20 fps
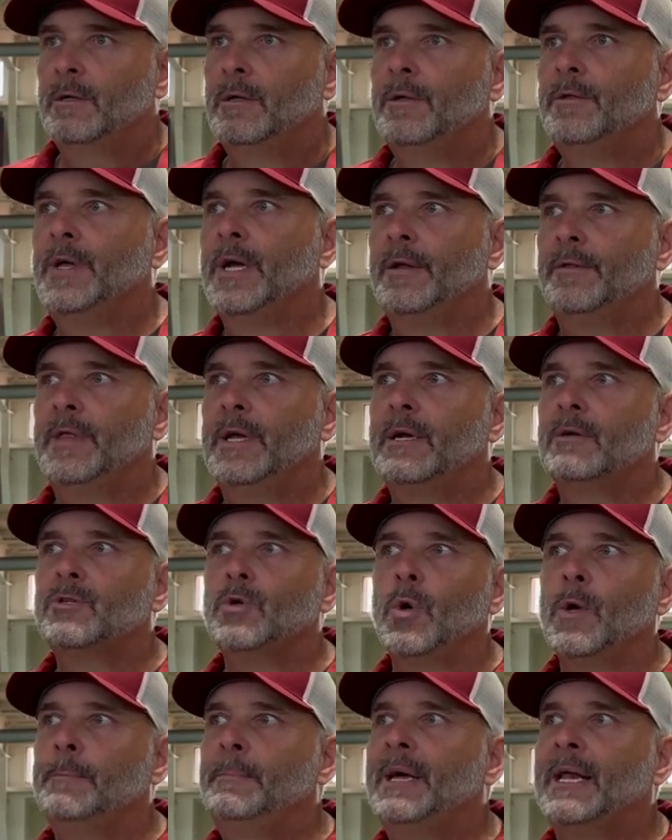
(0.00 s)
There's
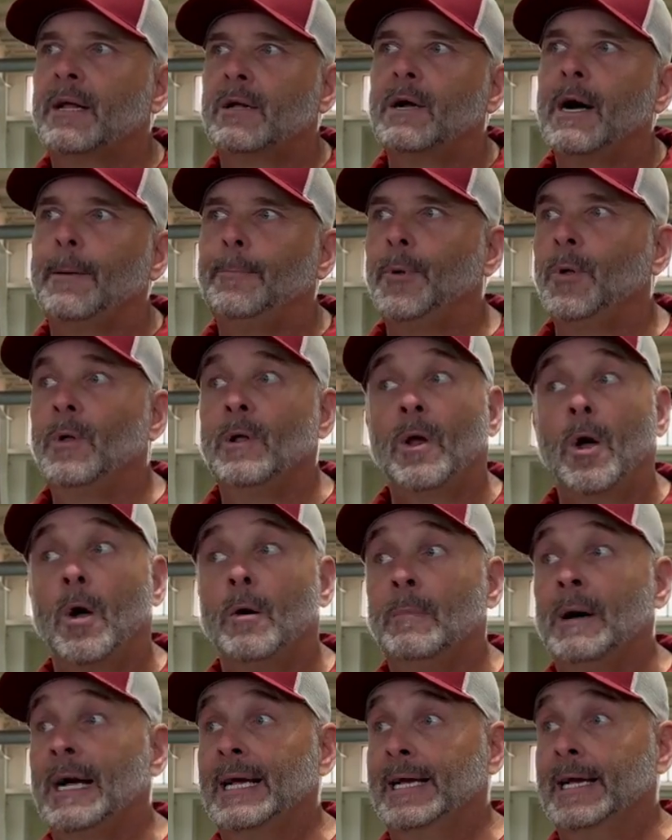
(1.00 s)
only been a couple in all
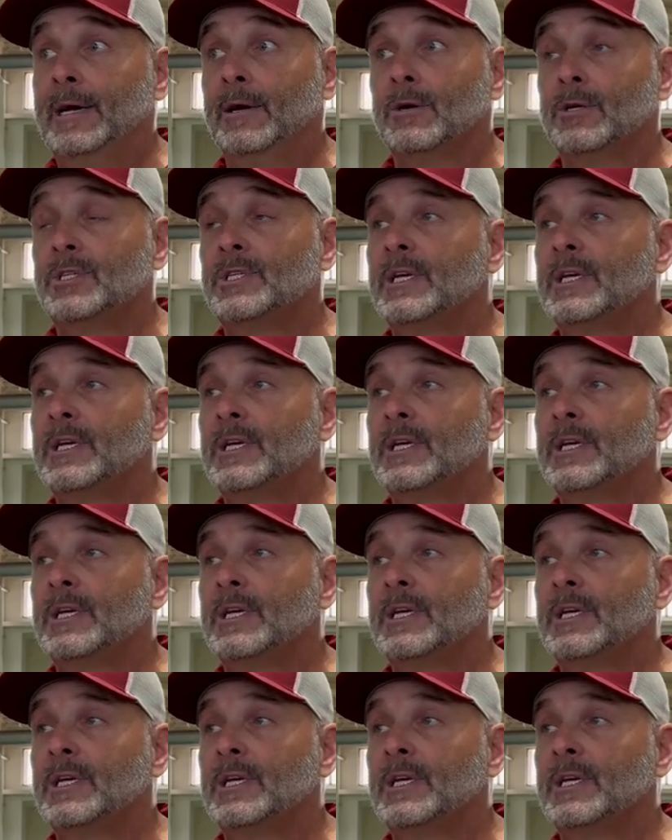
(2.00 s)
my years